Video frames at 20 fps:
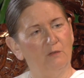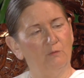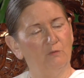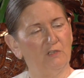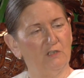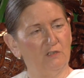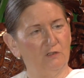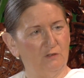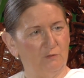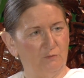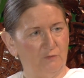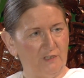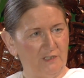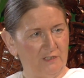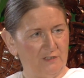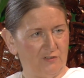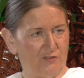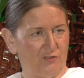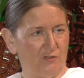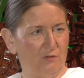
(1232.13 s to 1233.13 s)
Well, we
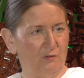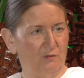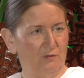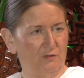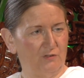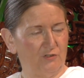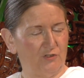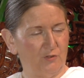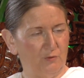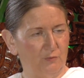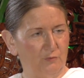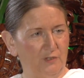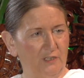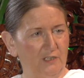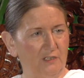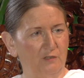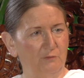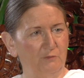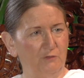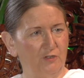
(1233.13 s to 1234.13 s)
are souls, we
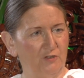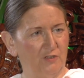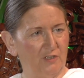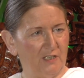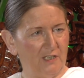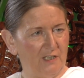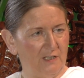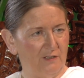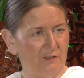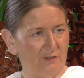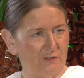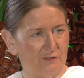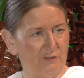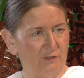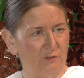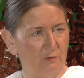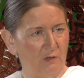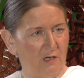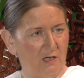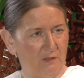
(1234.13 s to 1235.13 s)
communicate
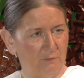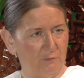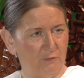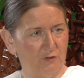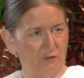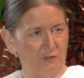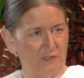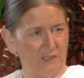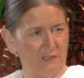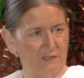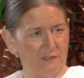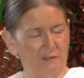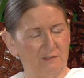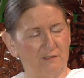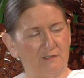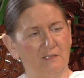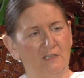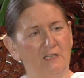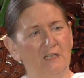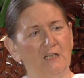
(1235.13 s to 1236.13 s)
through our
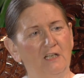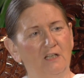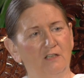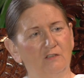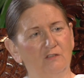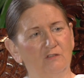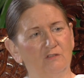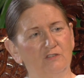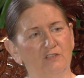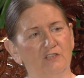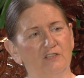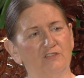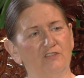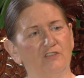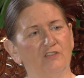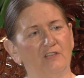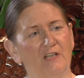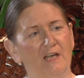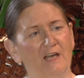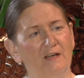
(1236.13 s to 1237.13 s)
bodies. God
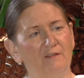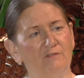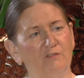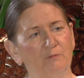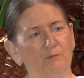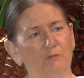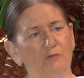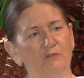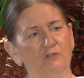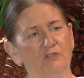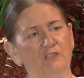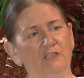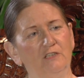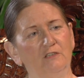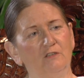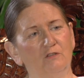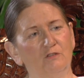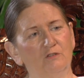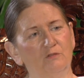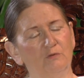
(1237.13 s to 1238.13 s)
doesn't have a body,
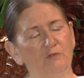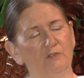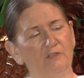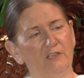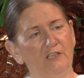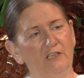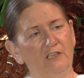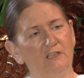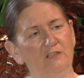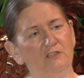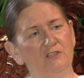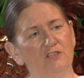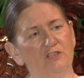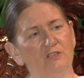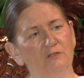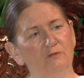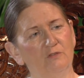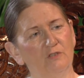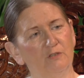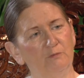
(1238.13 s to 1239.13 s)
God will need
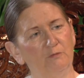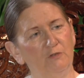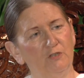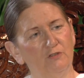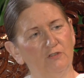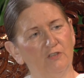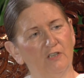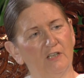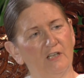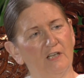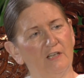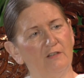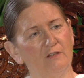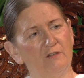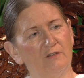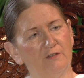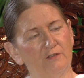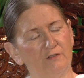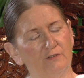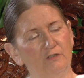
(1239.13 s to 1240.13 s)
to
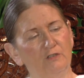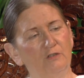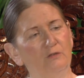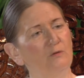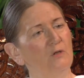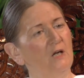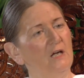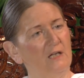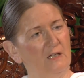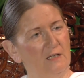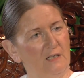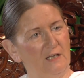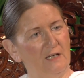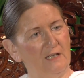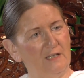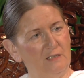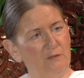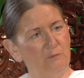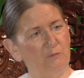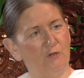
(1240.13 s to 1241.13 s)
communicate through
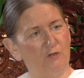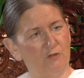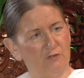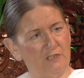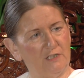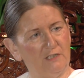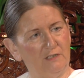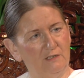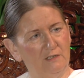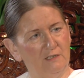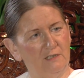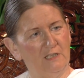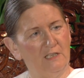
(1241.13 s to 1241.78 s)
a body.